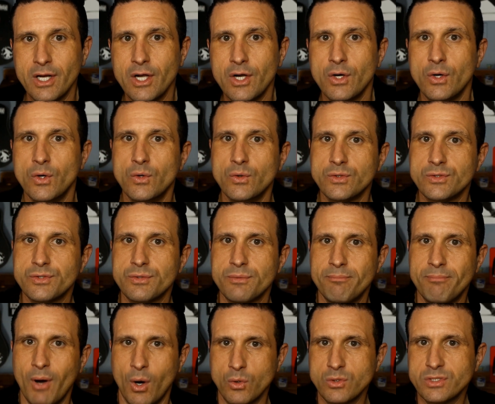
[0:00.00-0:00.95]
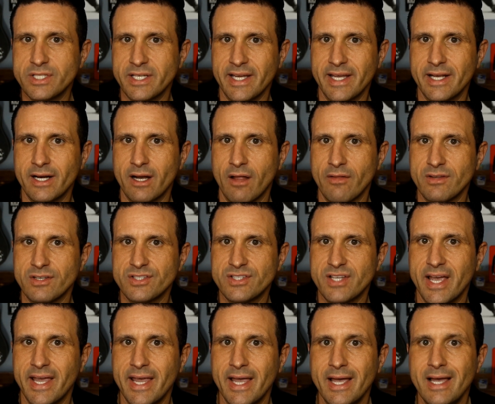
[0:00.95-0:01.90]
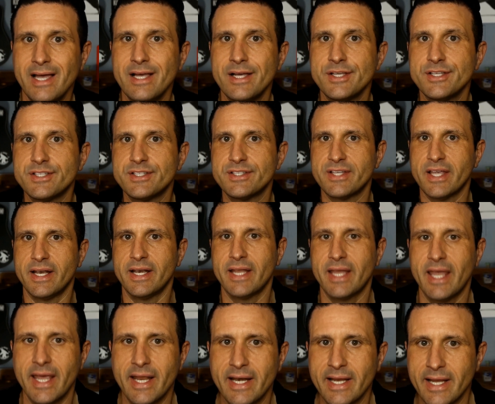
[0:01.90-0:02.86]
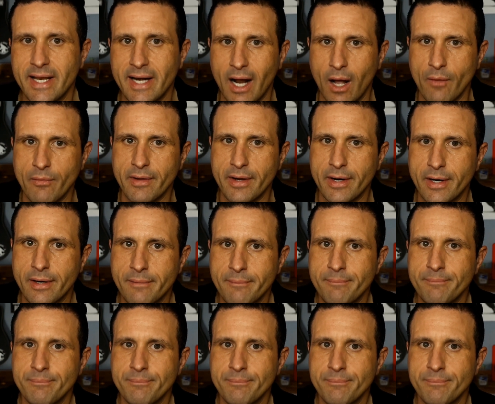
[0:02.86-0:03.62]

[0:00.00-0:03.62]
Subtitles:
who's posting it on the site, syndicating it out there.